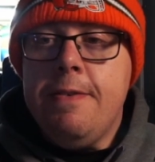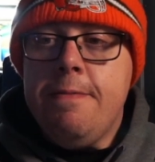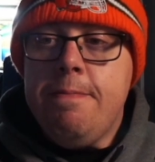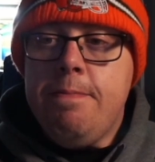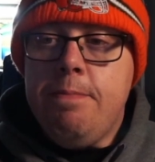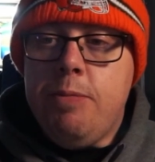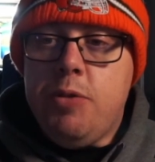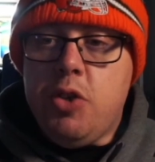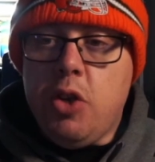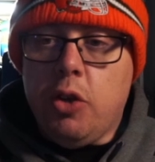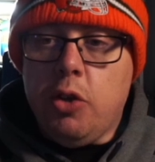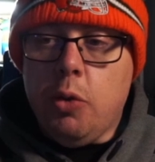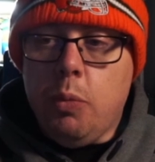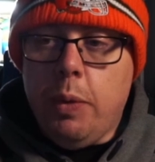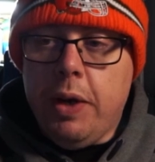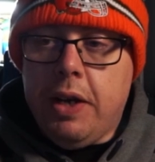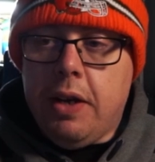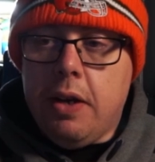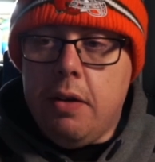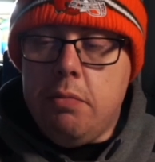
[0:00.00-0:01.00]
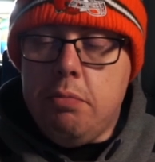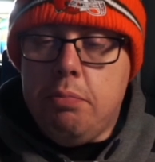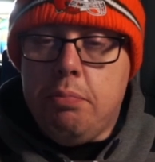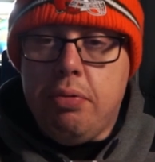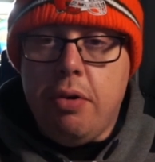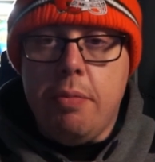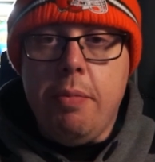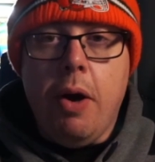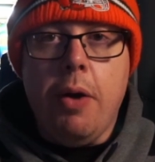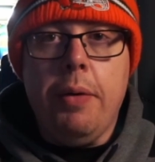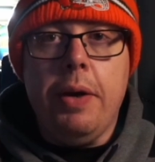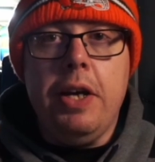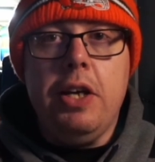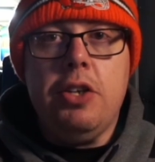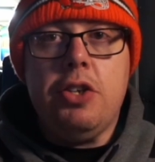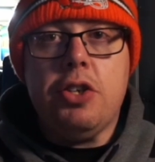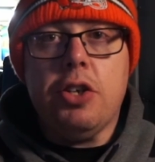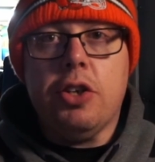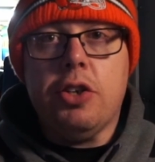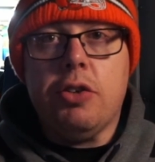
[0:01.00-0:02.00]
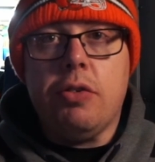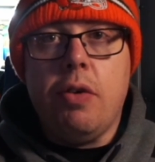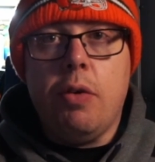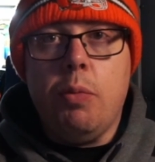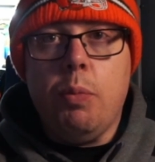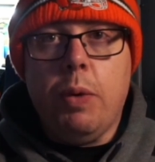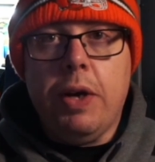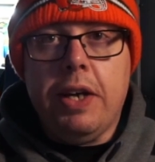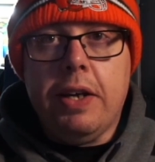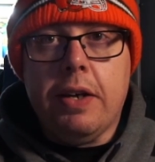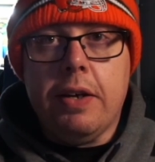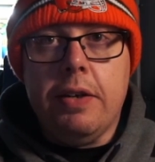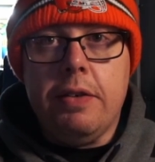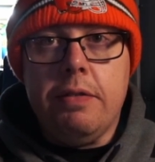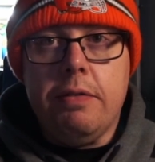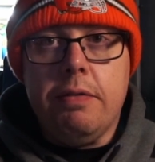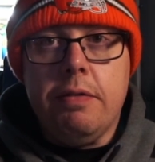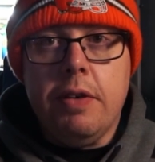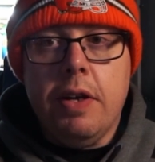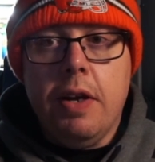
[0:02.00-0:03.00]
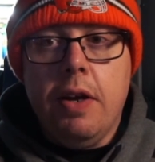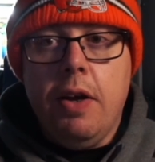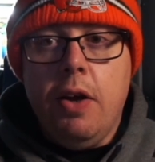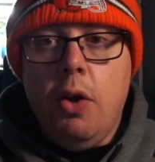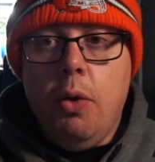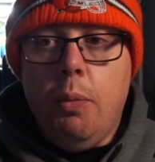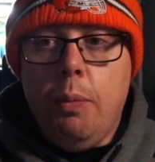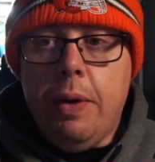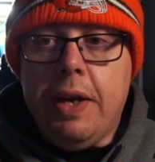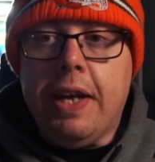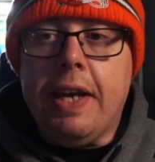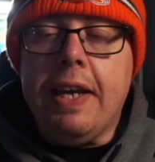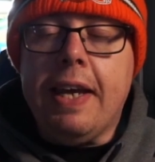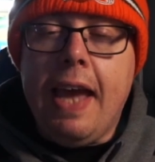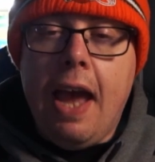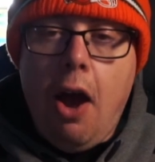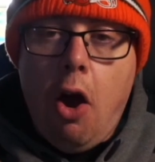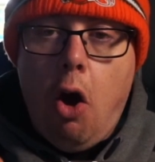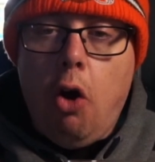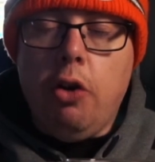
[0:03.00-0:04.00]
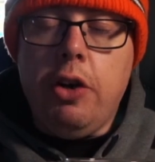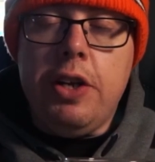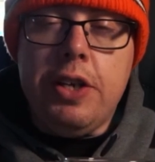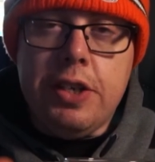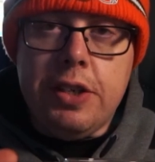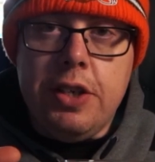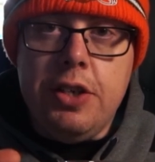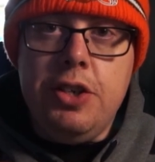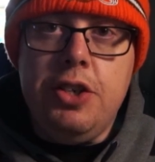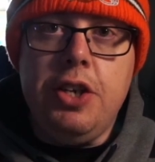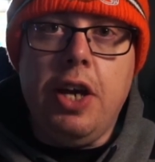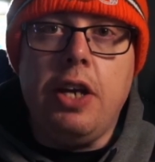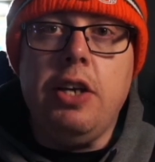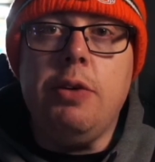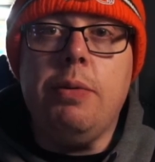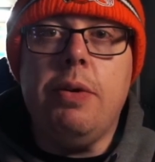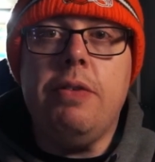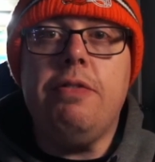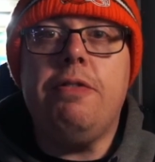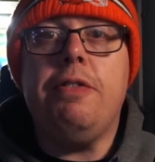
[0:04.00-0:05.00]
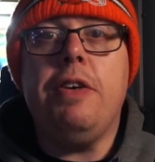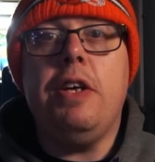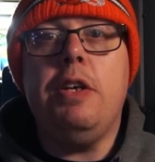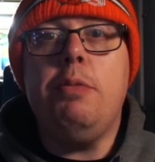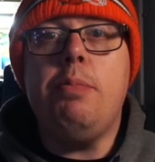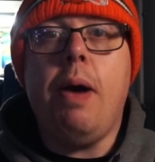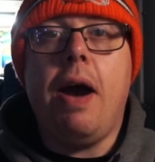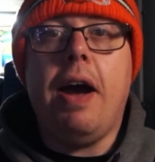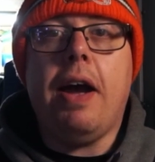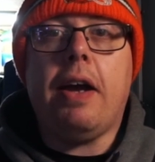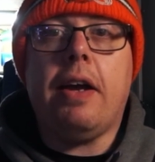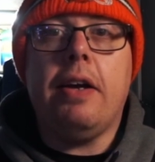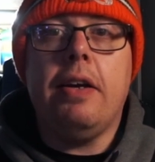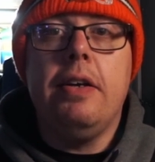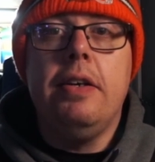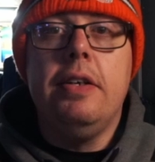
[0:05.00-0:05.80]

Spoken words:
so that we can promote each other and we can get honest and genuine feedback